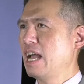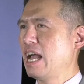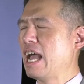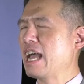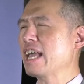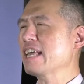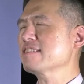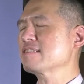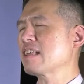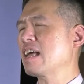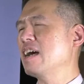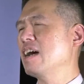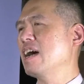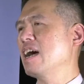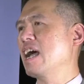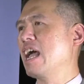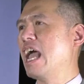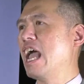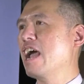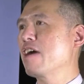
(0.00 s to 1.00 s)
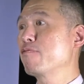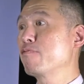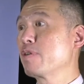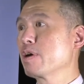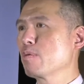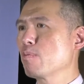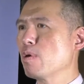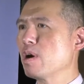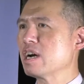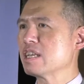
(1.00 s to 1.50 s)
I guess
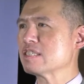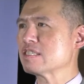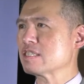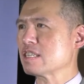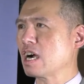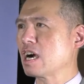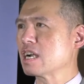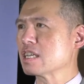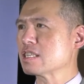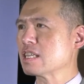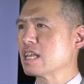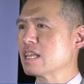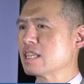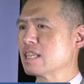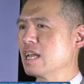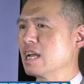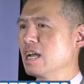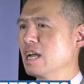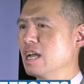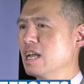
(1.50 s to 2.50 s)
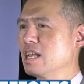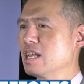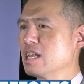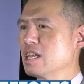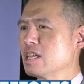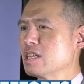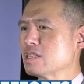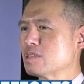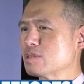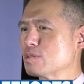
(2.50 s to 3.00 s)
everyone started
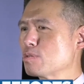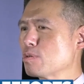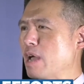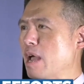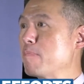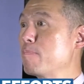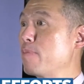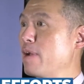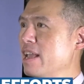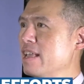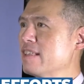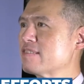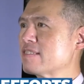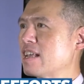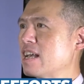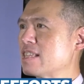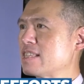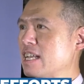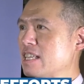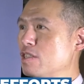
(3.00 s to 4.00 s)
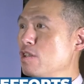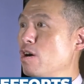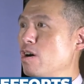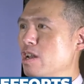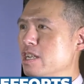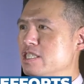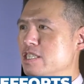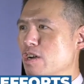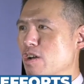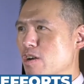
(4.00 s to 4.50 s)
to embrace
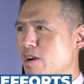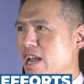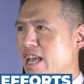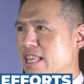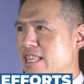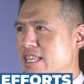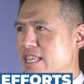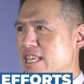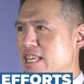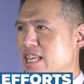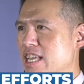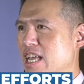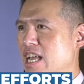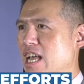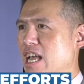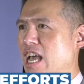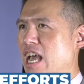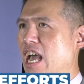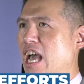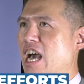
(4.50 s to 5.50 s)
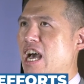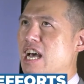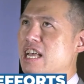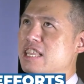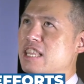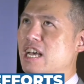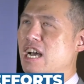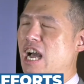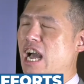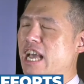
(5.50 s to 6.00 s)
technology already.
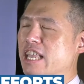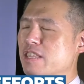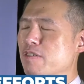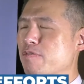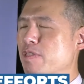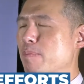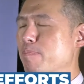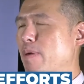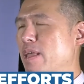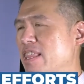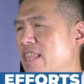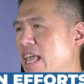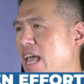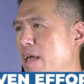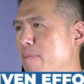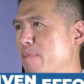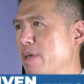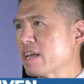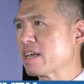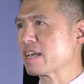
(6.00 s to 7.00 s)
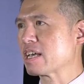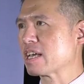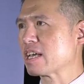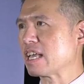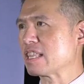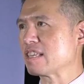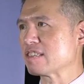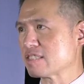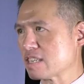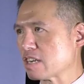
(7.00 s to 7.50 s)
The height of the pandemic,
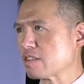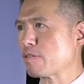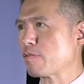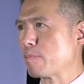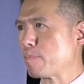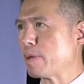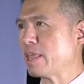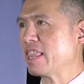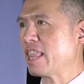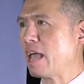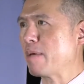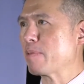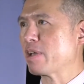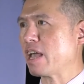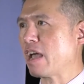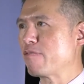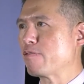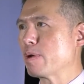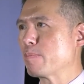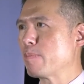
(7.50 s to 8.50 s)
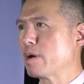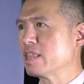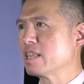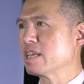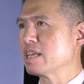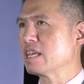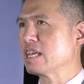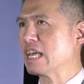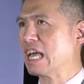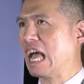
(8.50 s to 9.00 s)
the start of the pandemic,
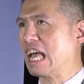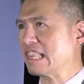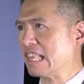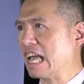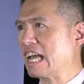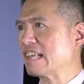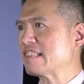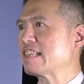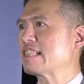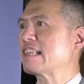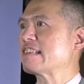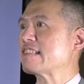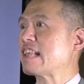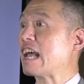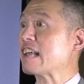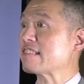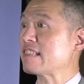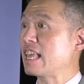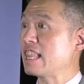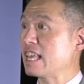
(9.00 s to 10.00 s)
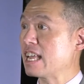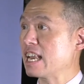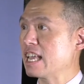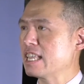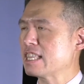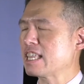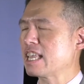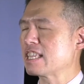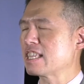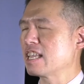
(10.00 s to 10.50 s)
everybody, I guess it has
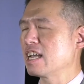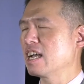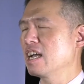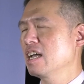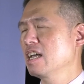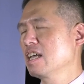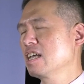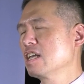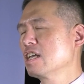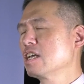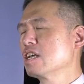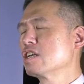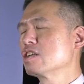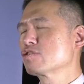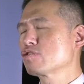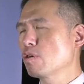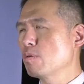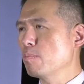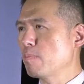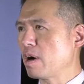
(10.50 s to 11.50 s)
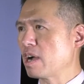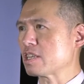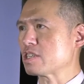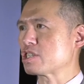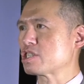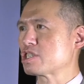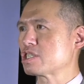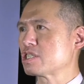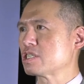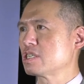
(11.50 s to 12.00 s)
accelerated so
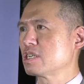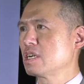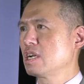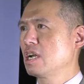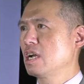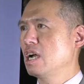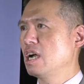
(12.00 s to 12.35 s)
much